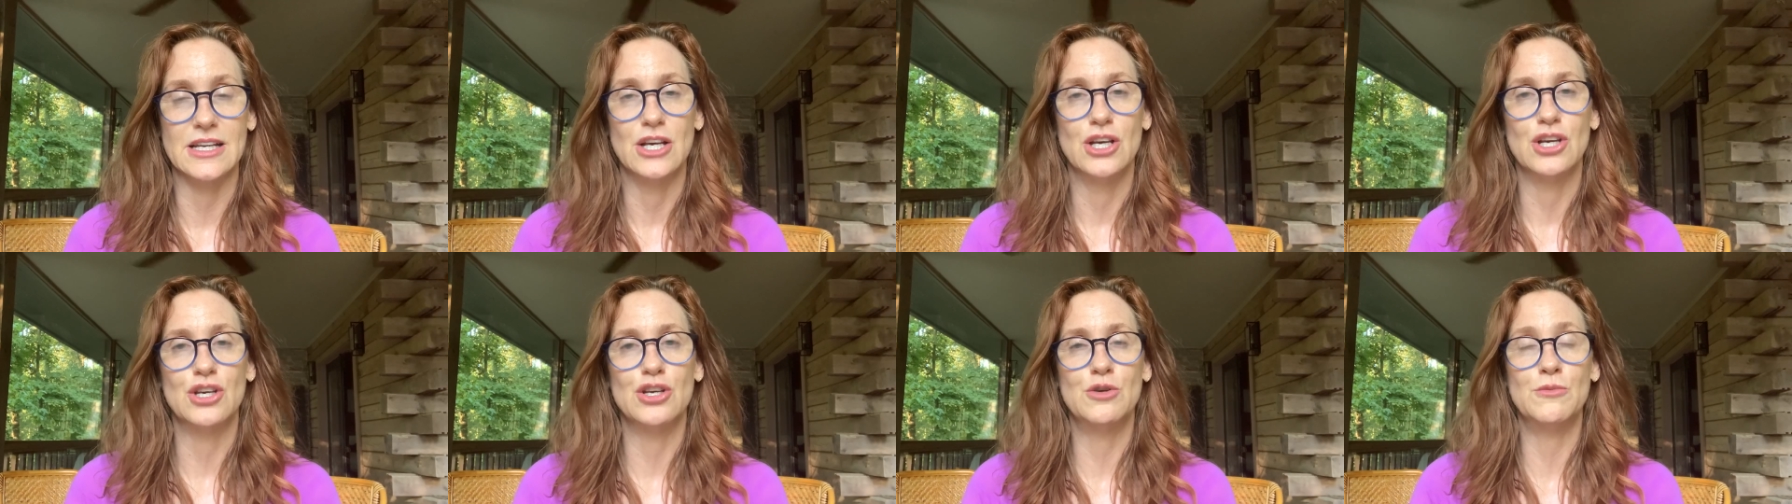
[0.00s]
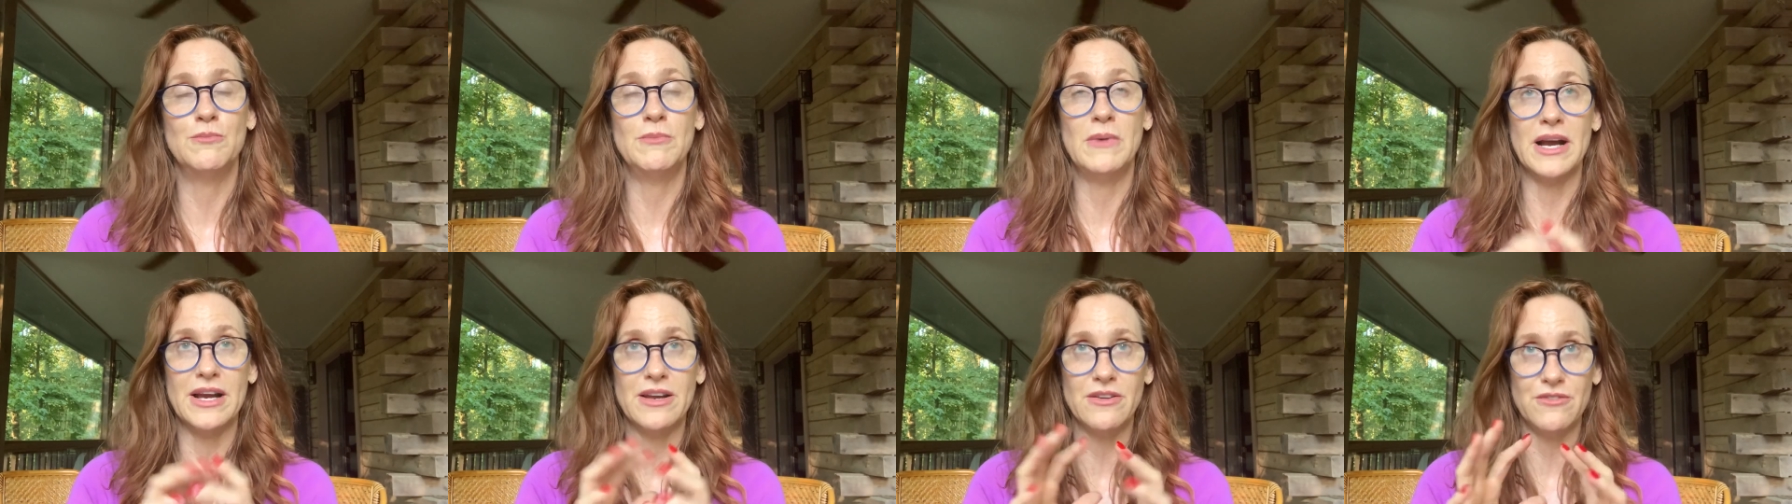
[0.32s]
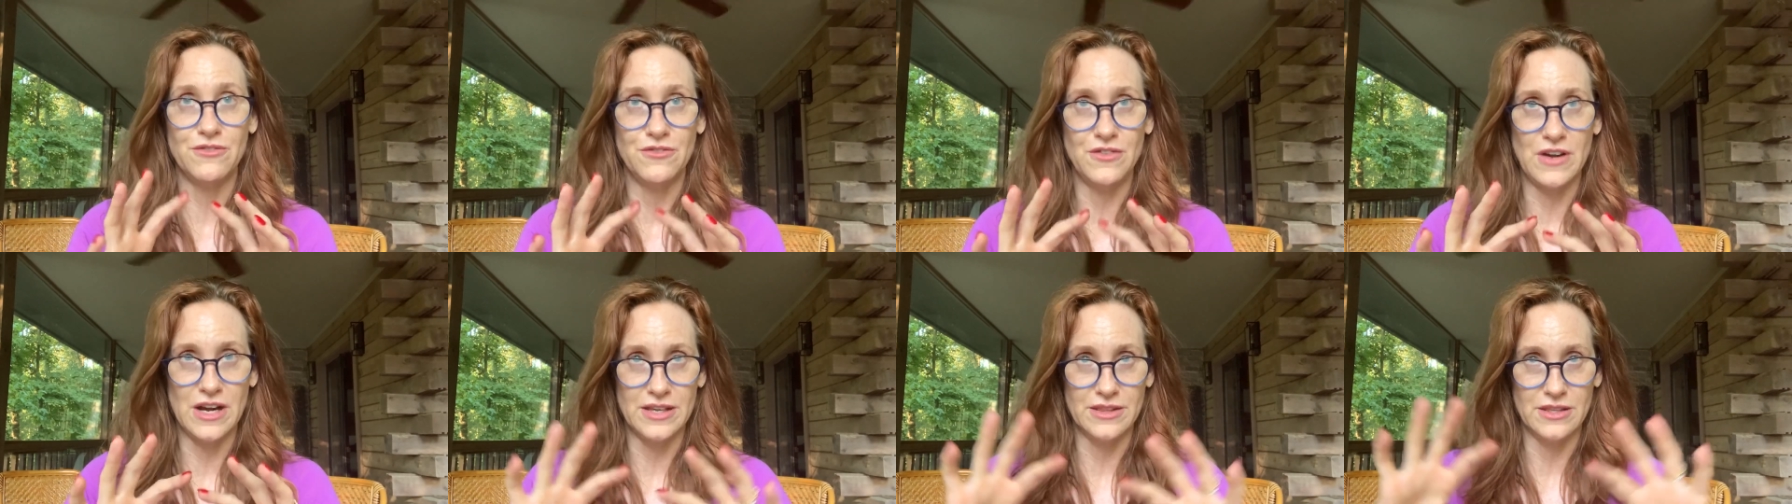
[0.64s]
You might
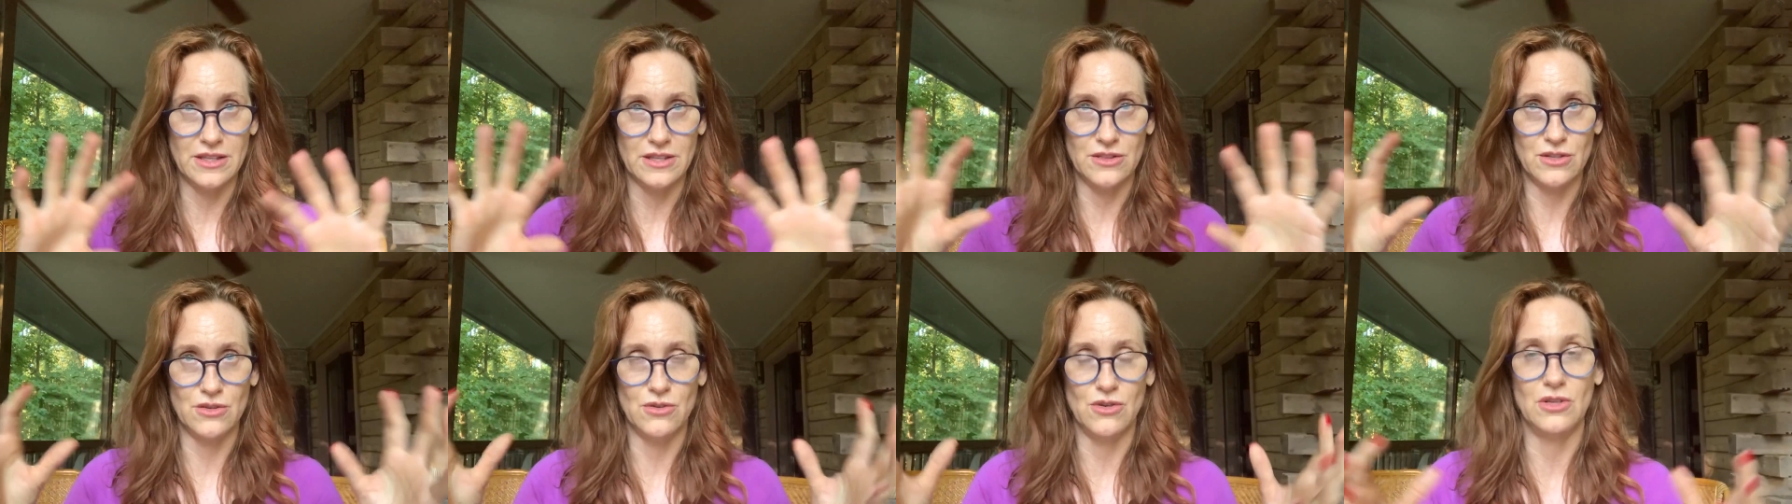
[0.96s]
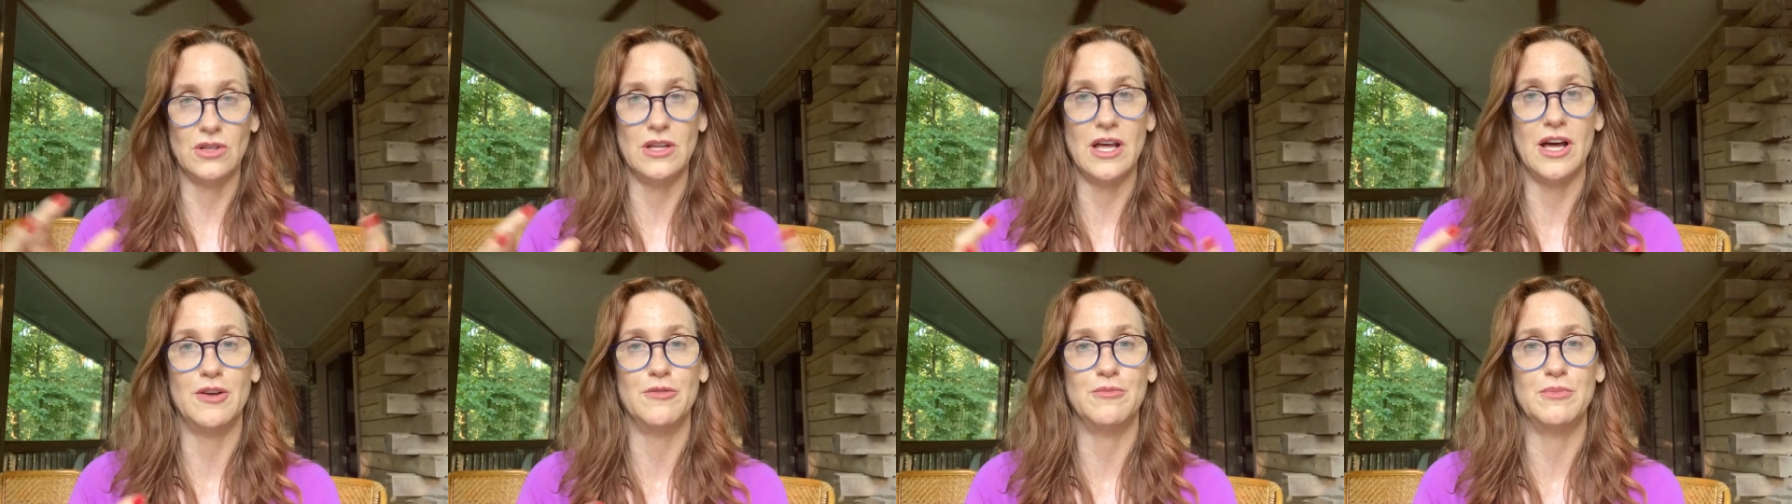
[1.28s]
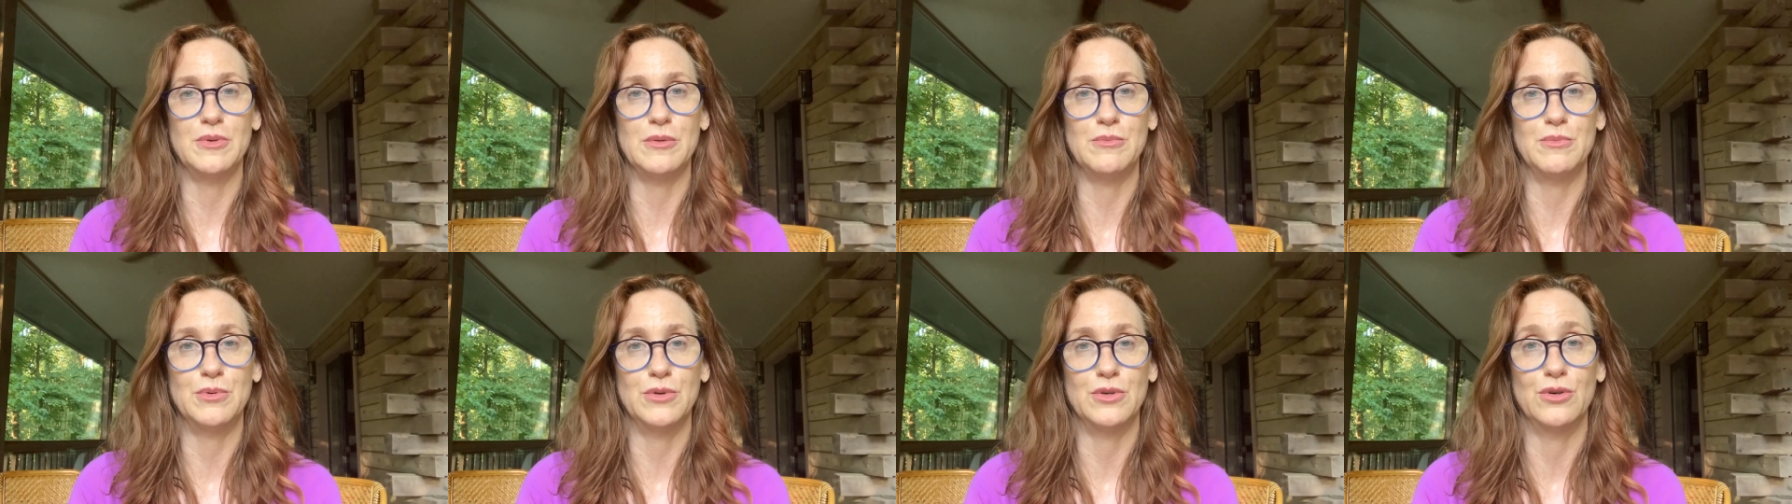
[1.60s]
find that there are a lot of
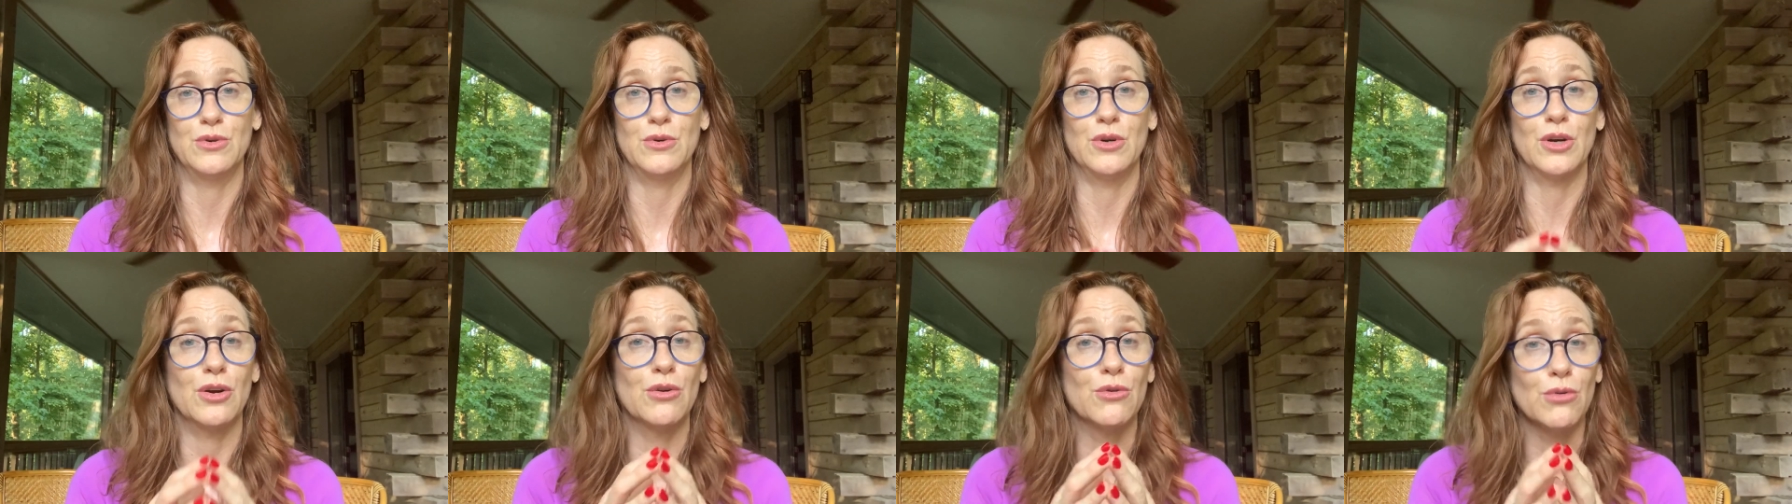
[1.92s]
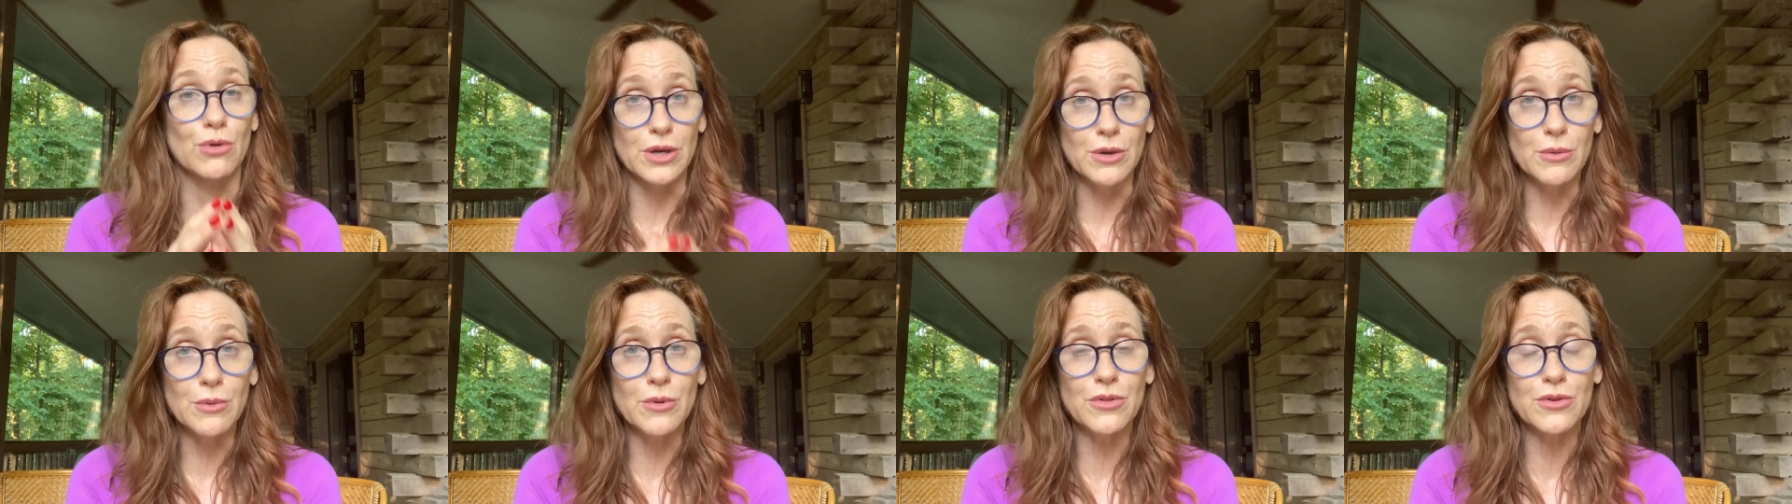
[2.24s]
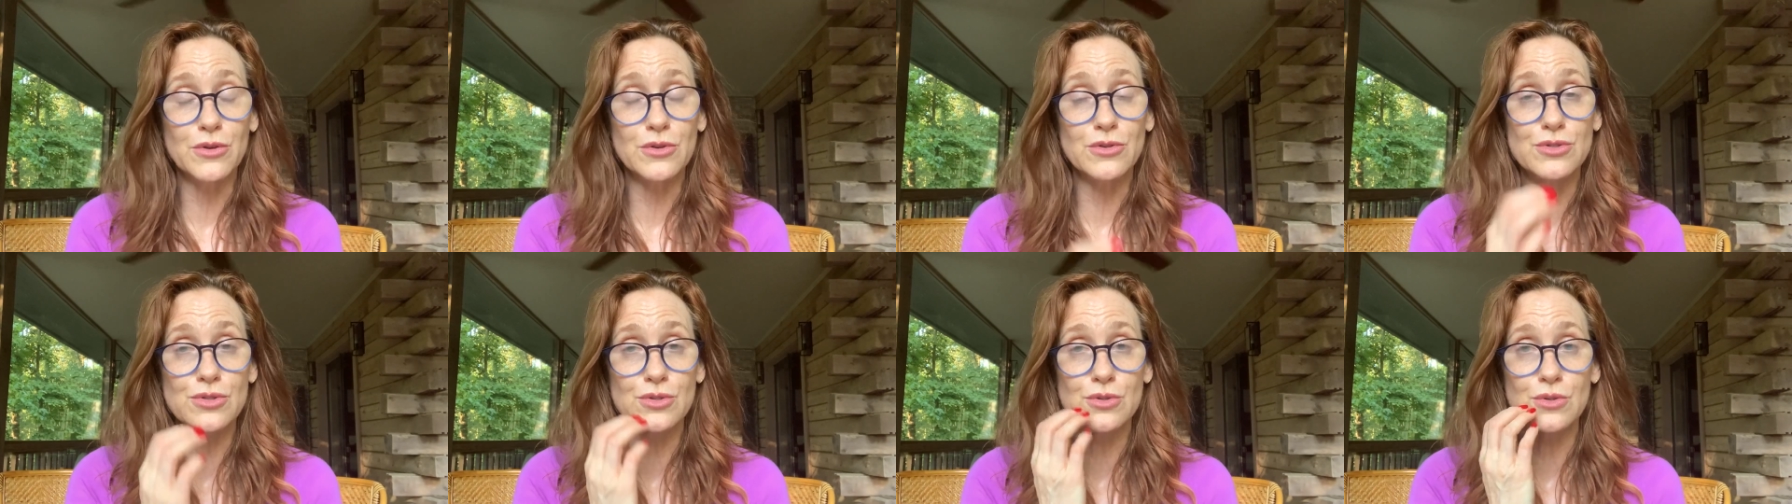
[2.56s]
people who agree with
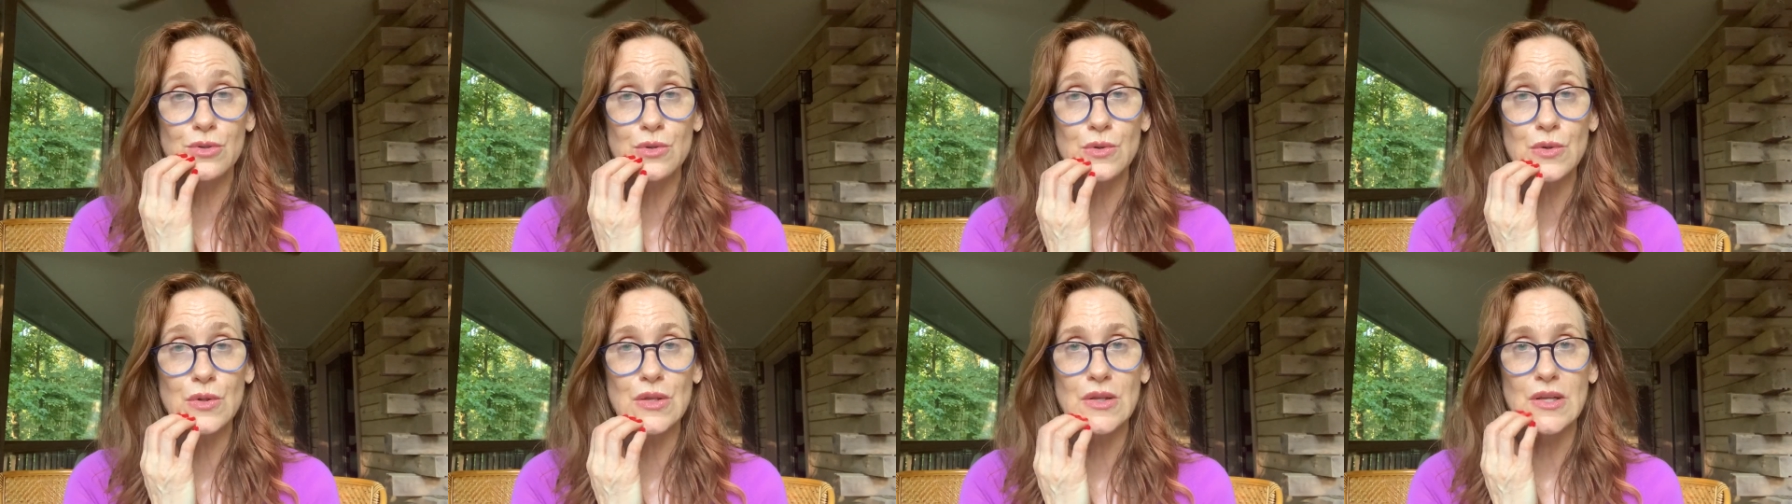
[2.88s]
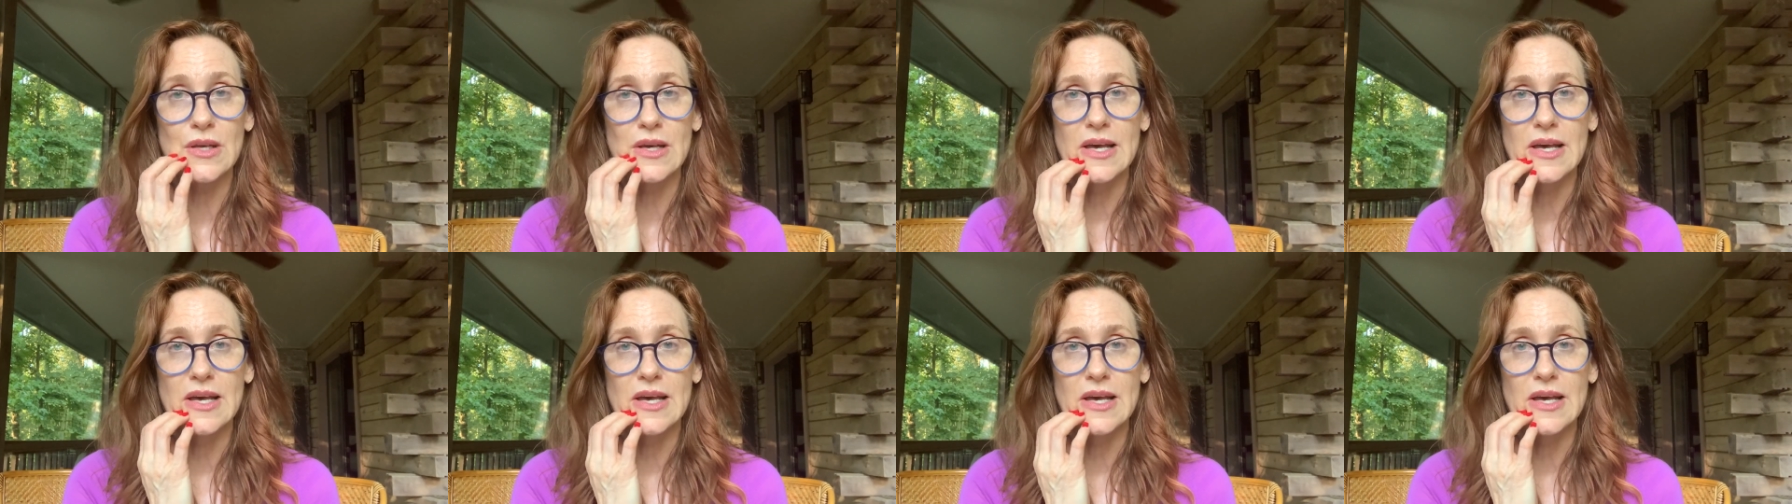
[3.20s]
your truth,